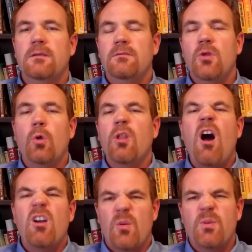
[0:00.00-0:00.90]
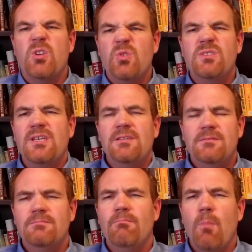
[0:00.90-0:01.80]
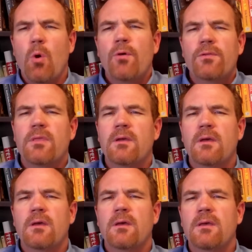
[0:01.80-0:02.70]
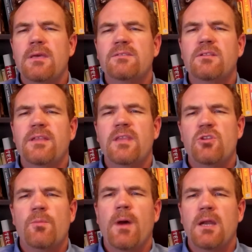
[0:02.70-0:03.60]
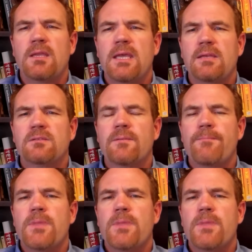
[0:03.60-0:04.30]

no longer producing more insulin than your body needs.